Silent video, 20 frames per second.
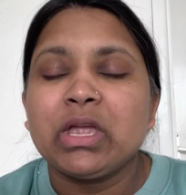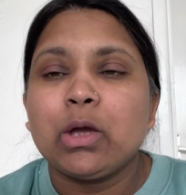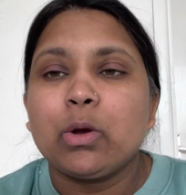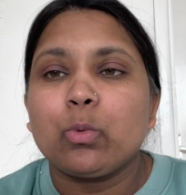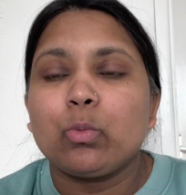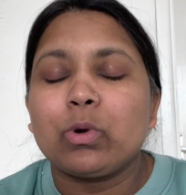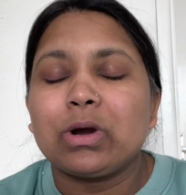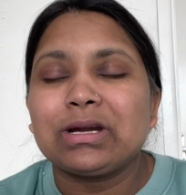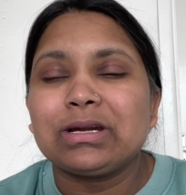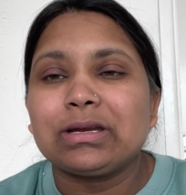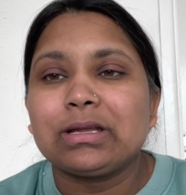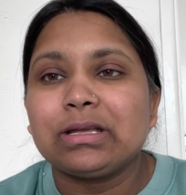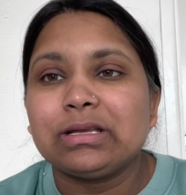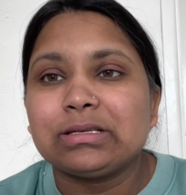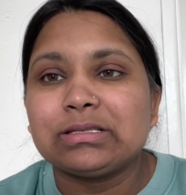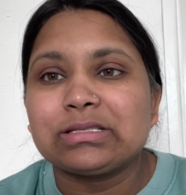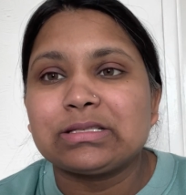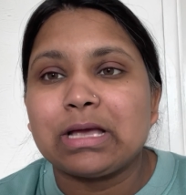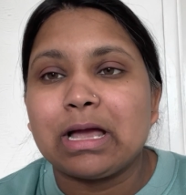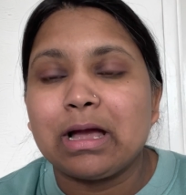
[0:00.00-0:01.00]
what
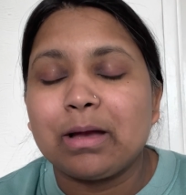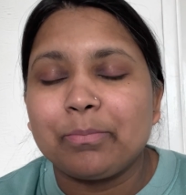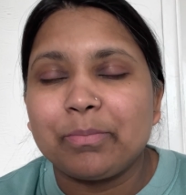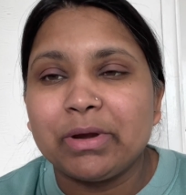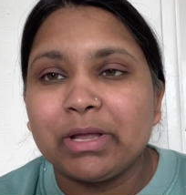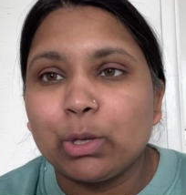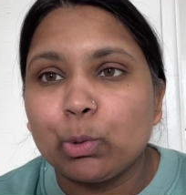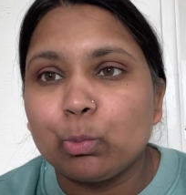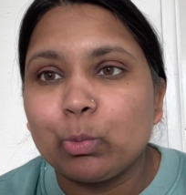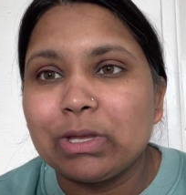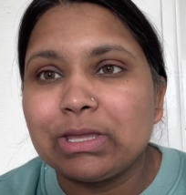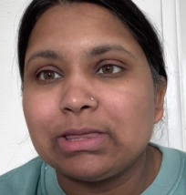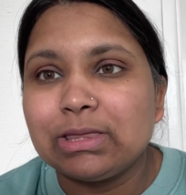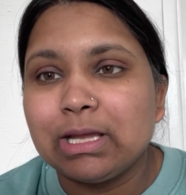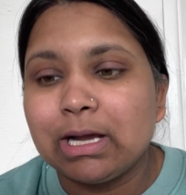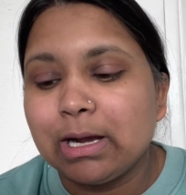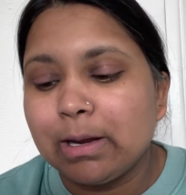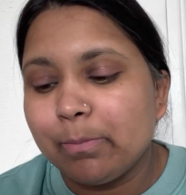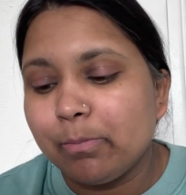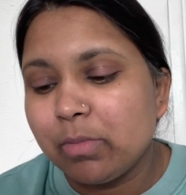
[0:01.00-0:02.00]
is happening with
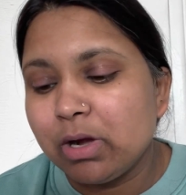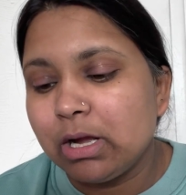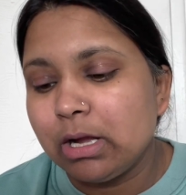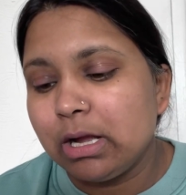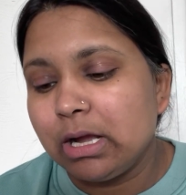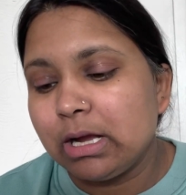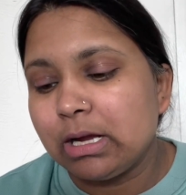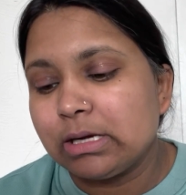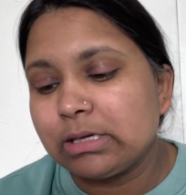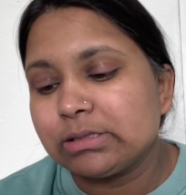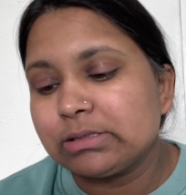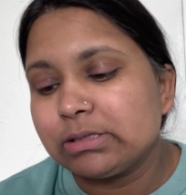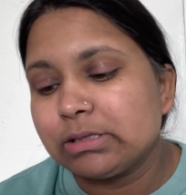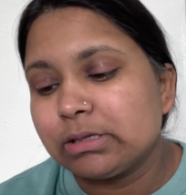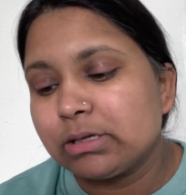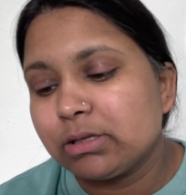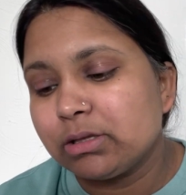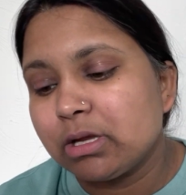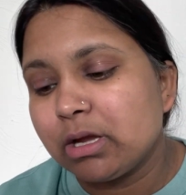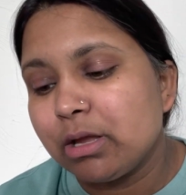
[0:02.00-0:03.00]
them, and
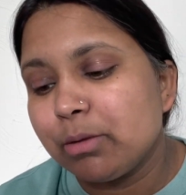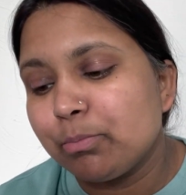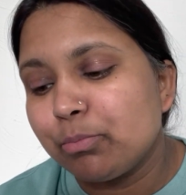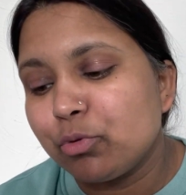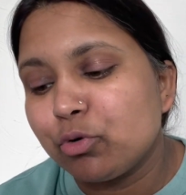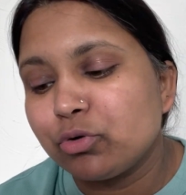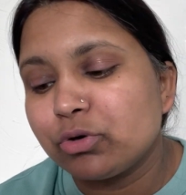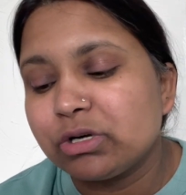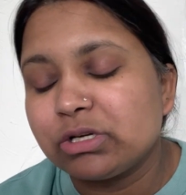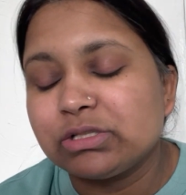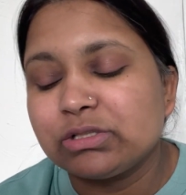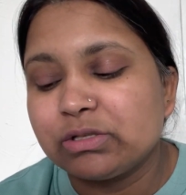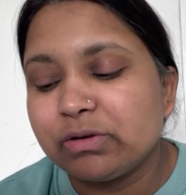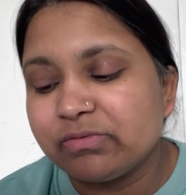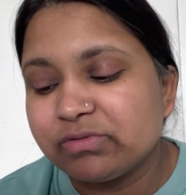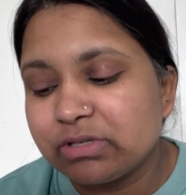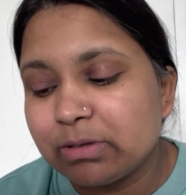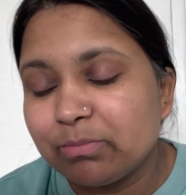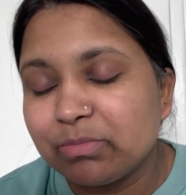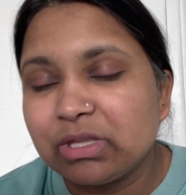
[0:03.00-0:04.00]
the importance of
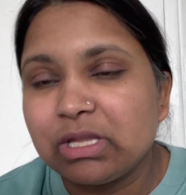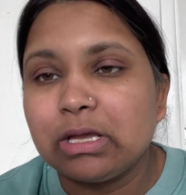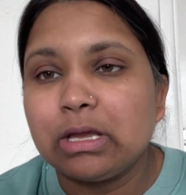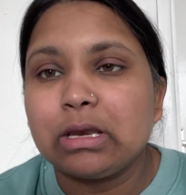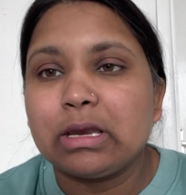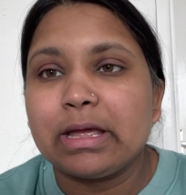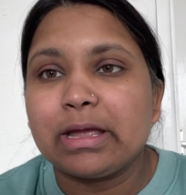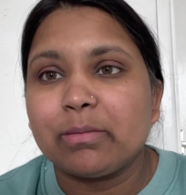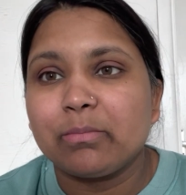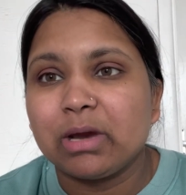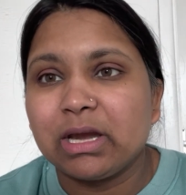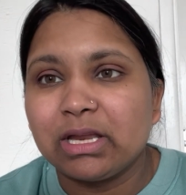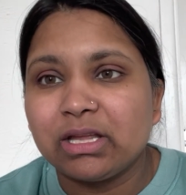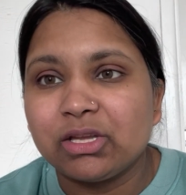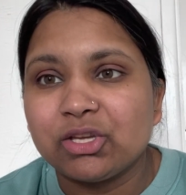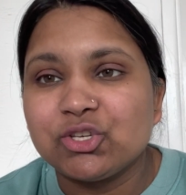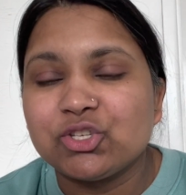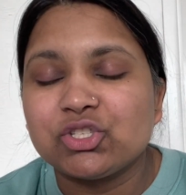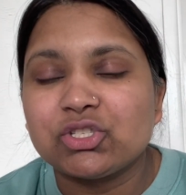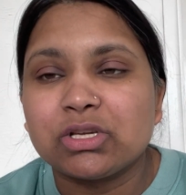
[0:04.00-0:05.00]
something like
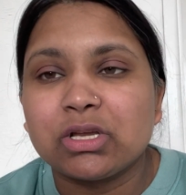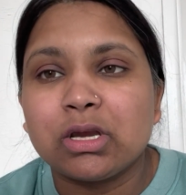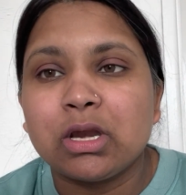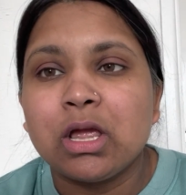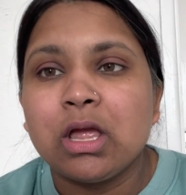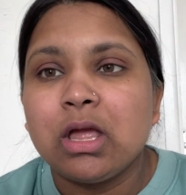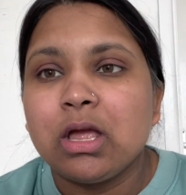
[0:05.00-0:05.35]
medication,